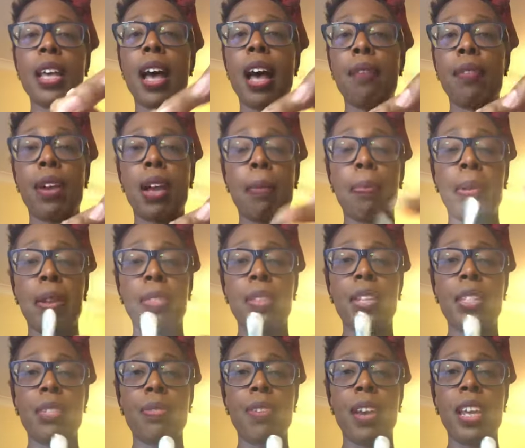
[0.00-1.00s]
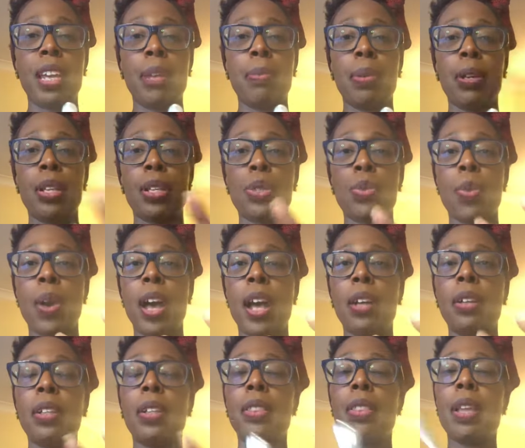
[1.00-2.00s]
I have a couple of these available as
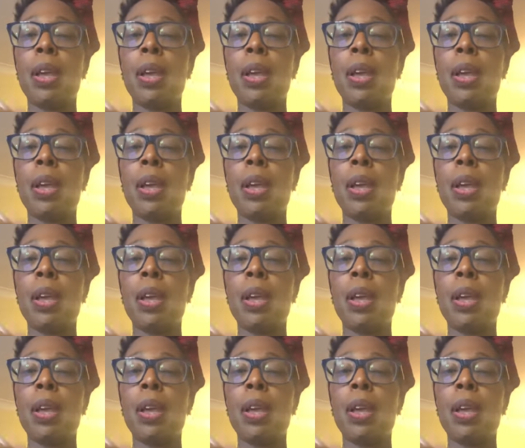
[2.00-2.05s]
well.